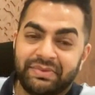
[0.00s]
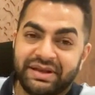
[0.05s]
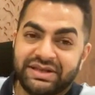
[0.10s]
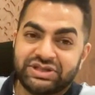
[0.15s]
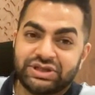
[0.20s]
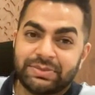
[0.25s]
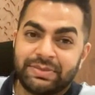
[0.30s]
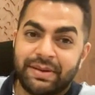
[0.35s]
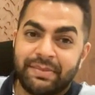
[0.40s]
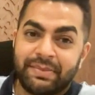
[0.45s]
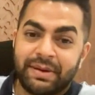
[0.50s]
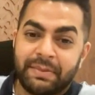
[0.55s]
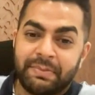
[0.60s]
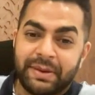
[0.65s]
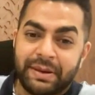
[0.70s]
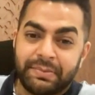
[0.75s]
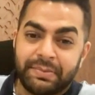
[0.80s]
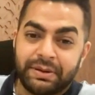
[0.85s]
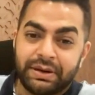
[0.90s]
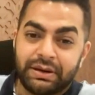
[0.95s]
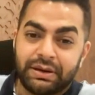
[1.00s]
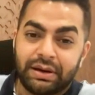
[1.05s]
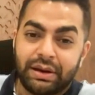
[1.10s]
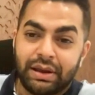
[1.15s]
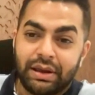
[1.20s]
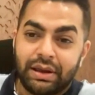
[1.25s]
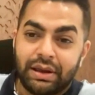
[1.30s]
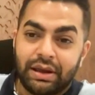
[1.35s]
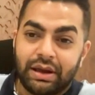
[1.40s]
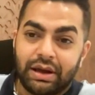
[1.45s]
Please remember people,
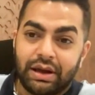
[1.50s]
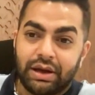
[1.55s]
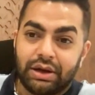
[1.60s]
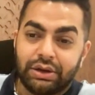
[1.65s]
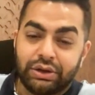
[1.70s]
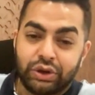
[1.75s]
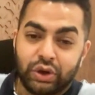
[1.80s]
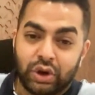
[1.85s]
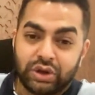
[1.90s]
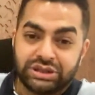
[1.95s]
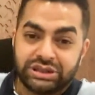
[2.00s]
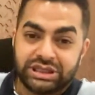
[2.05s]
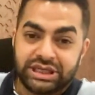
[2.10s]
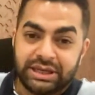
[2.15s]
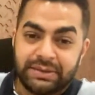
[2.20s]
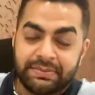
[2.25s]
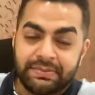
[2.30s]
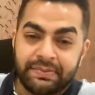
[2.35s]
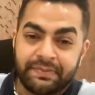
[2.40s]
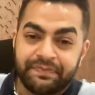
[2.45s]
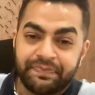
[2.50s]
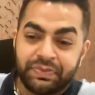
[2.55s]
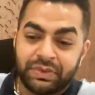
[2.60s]
your team,